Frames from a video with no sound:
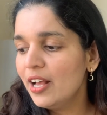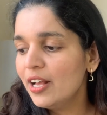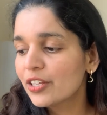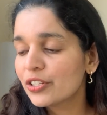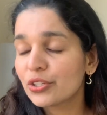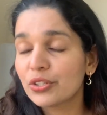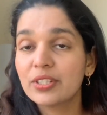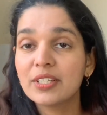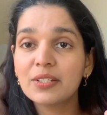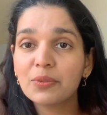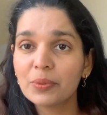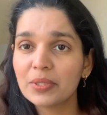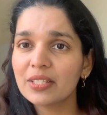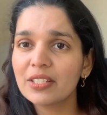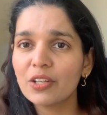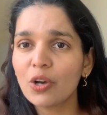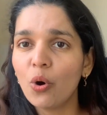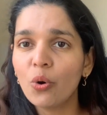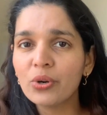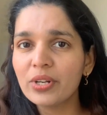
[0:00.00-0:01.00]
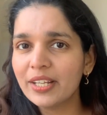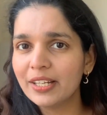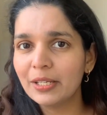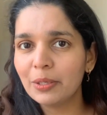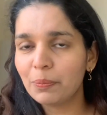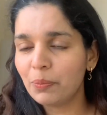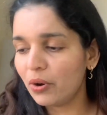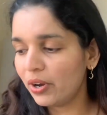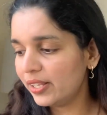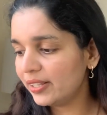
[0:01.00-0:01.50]
So this was the only
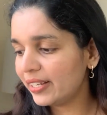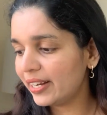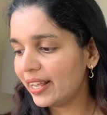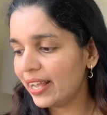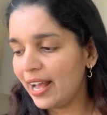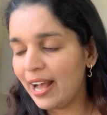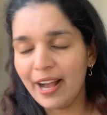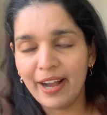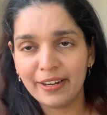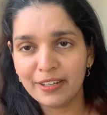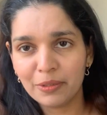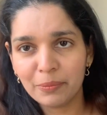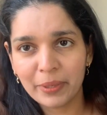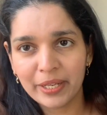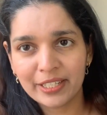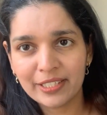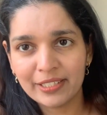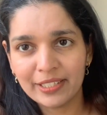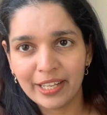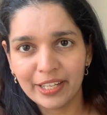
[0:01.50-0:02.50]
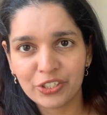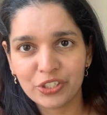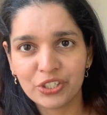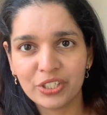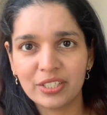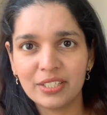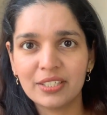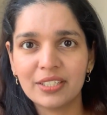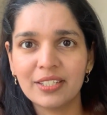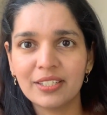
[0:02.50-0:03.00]
lip oil that I had in my collection.